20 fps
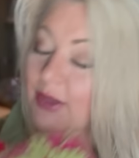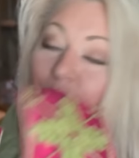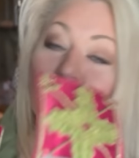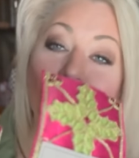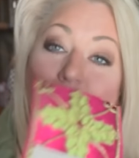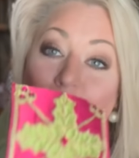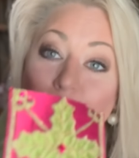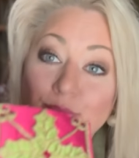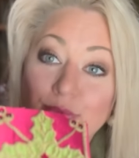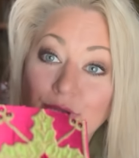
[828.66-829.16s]
a
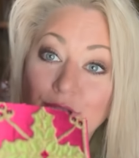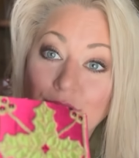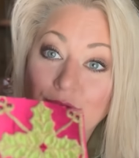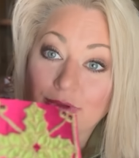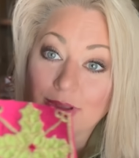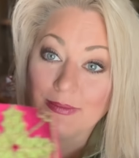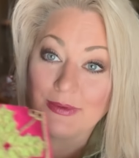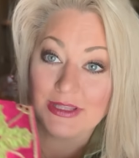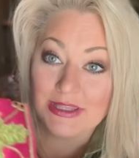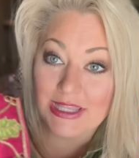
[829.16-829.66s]
really pretty
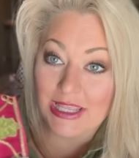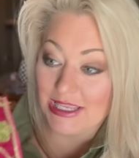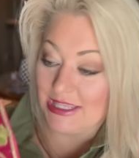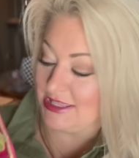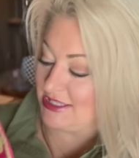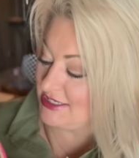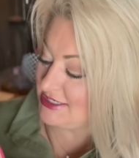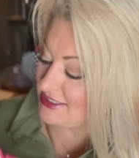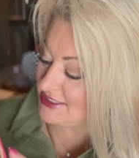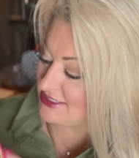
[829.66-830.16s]
ribbon
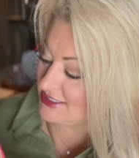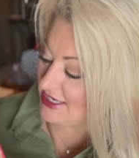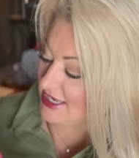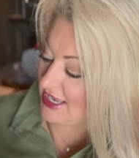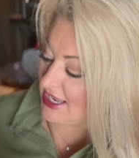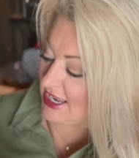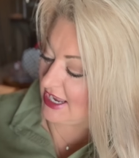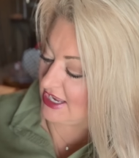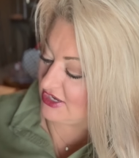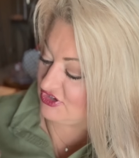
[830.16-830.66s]
like this
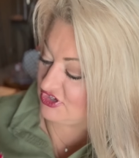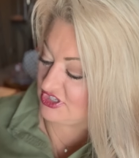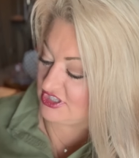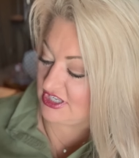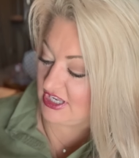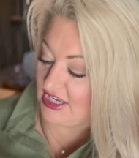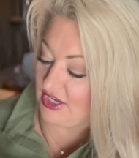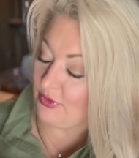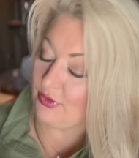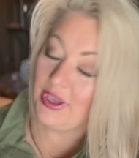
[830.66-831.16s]
and just
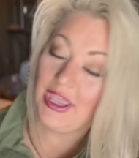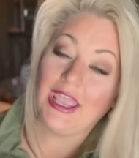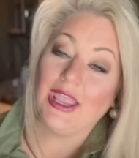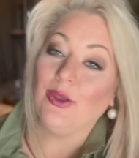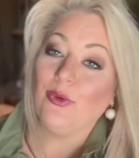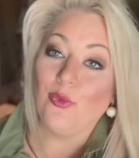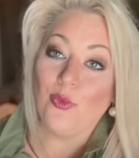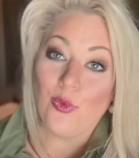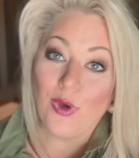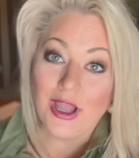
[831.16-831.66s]
saying,
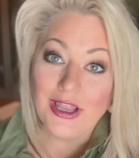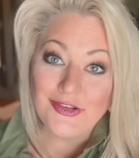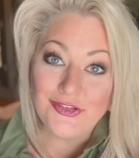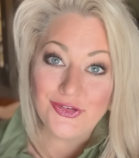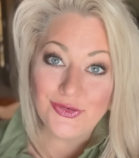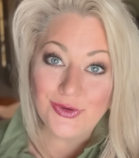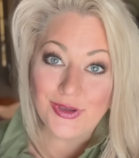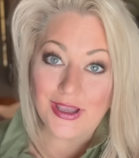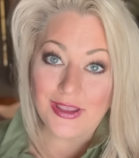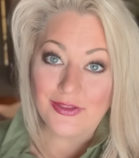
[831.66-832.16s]
okay, what
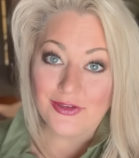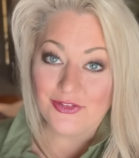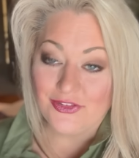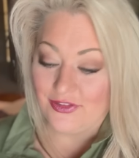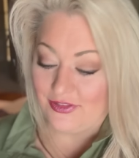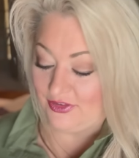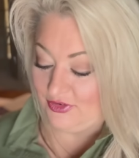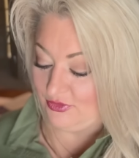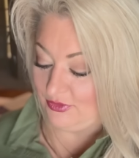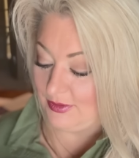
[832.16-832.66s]
2 colors
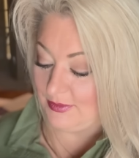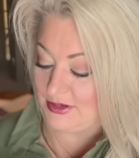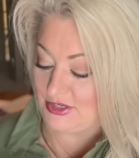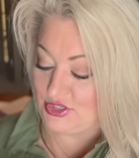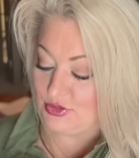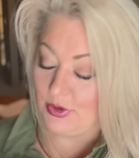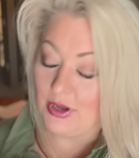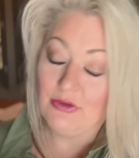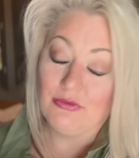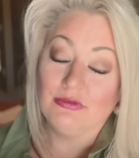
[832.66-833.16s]
of this ribbon
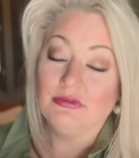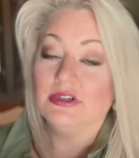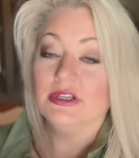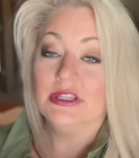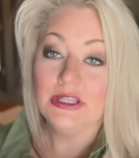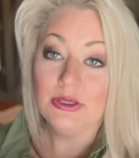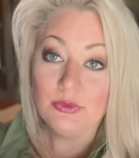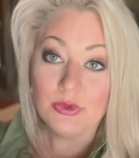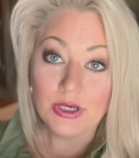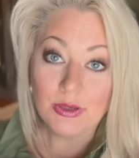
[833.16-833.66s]
do I
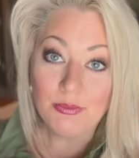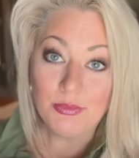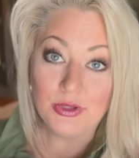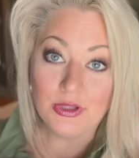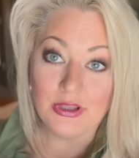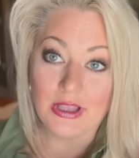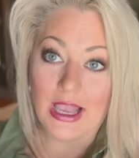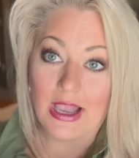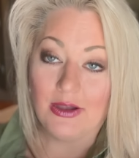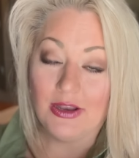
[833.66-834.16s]
really want to
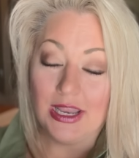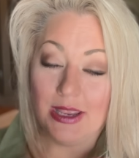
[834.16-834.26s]
pull out